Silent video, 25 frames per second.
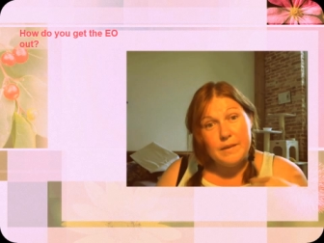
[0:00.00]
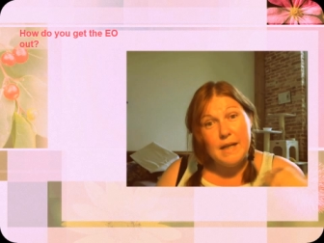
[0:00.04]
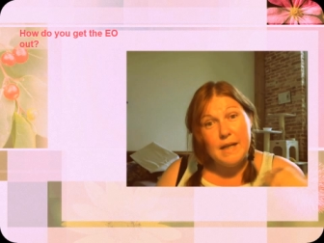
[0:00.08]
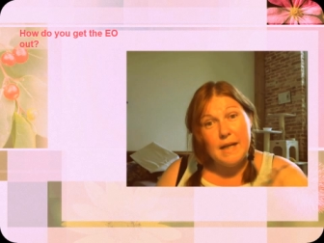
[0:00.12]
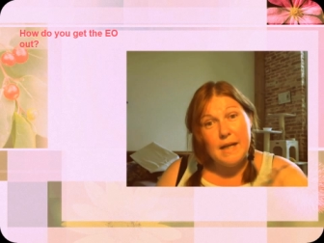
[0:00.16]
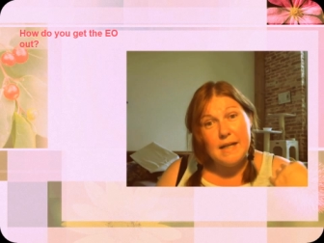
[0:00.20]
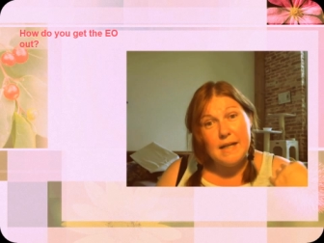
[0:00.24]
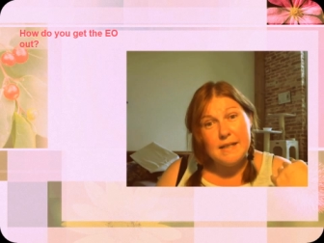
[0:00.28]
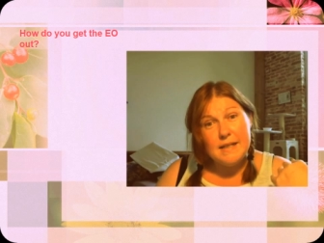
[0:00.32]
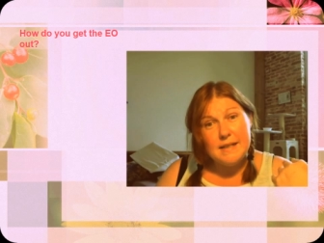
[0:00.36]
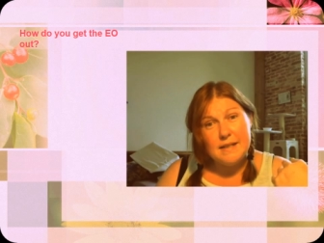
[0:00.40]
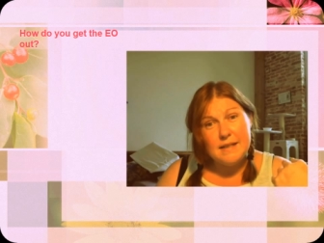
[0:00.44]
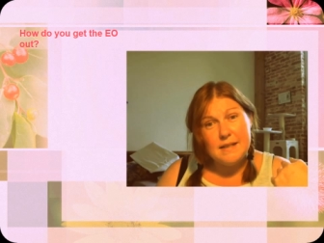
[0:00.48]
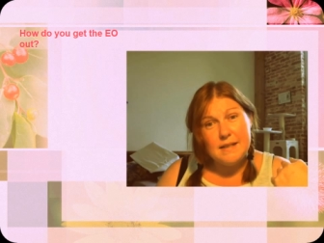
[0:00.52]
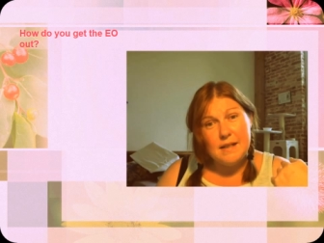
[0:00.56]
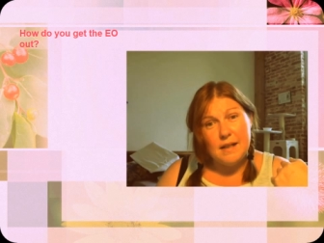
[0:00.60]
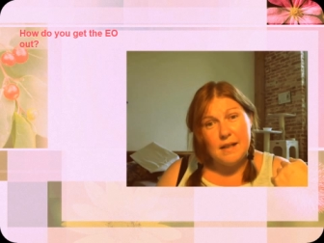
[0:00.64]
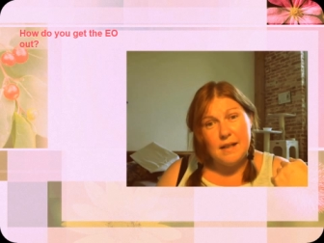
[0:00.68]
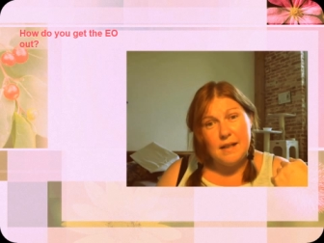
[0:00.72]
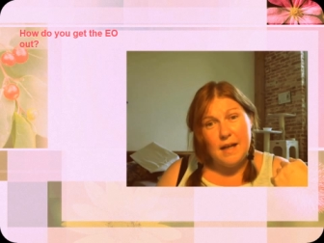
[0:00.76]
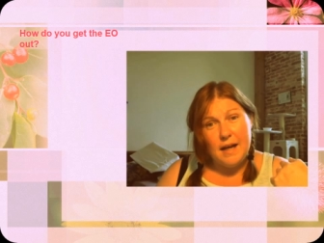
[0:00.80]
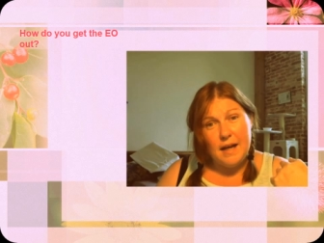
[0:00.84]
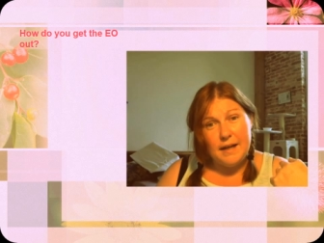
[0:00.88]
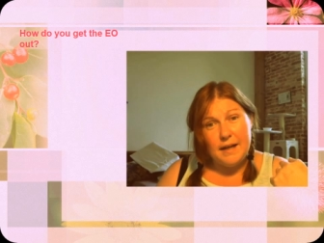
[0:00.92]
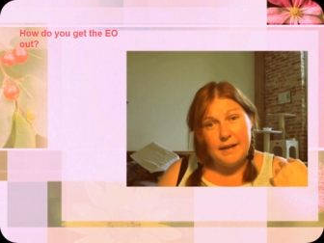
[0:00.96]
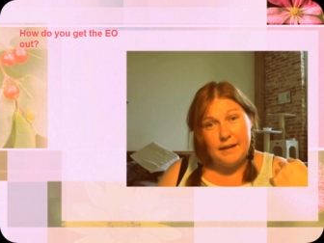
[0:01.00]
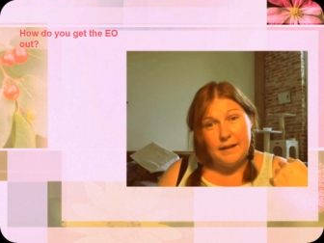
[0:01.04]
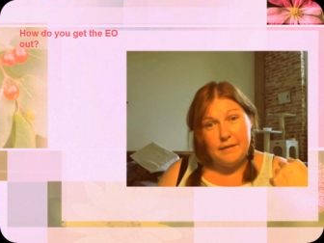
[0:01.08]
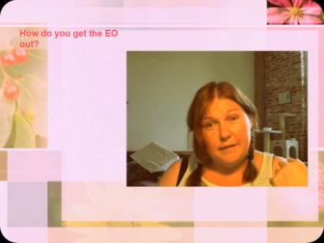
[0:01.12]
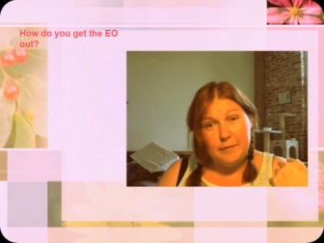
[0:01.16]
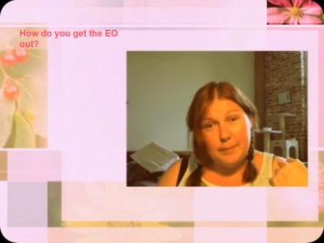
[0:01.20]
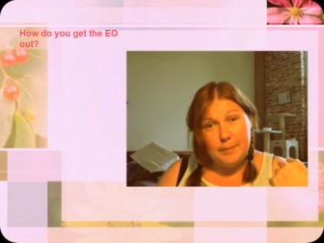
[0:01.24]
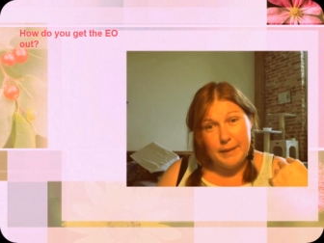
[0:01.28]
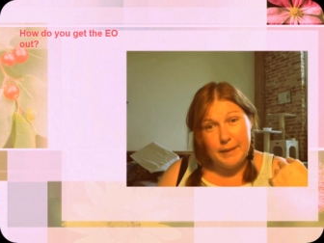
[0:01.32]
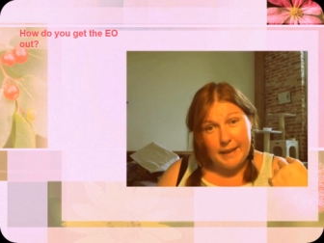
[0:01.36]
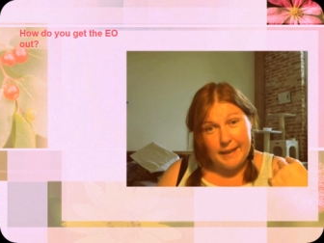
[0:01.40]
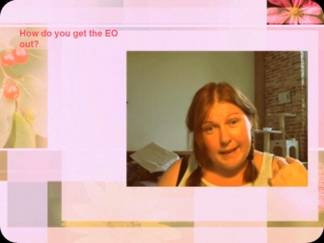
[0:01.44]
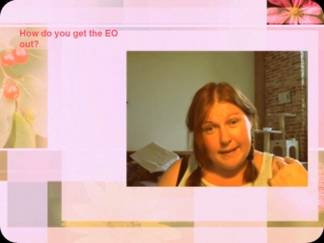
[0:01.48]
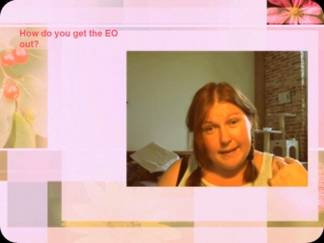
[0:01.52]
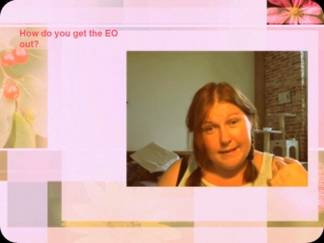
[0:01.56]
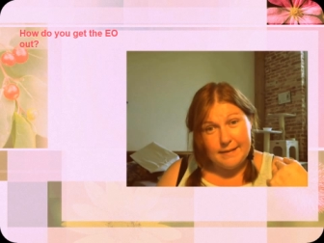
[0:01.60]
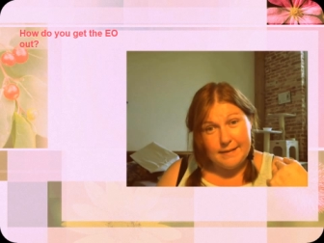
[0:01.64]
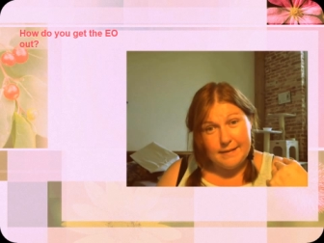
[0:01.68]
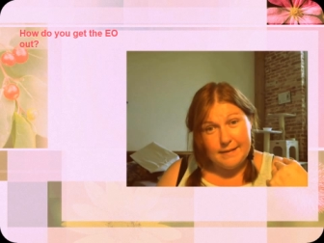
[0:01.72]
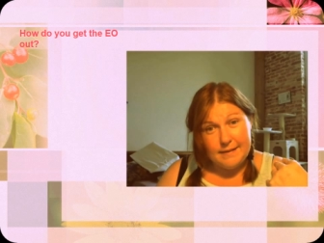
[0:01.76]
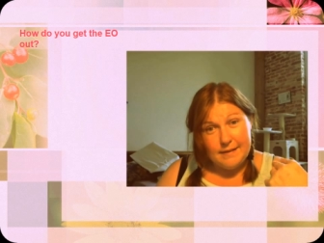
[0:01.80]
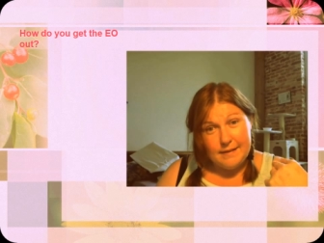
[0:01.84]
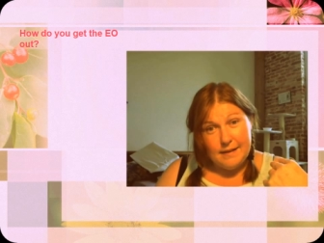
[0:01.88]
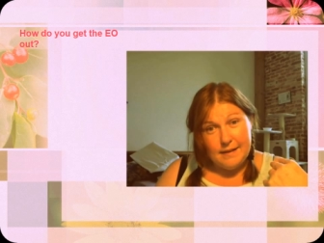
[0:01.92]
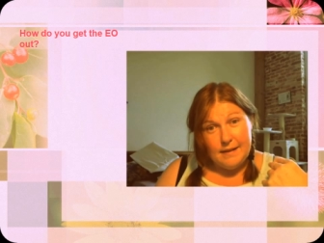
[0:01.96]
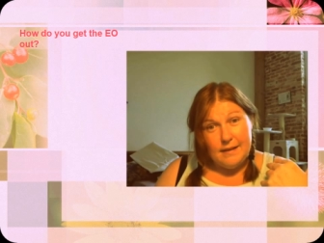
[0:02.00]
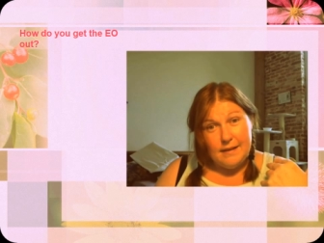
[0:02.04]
as a lot of plants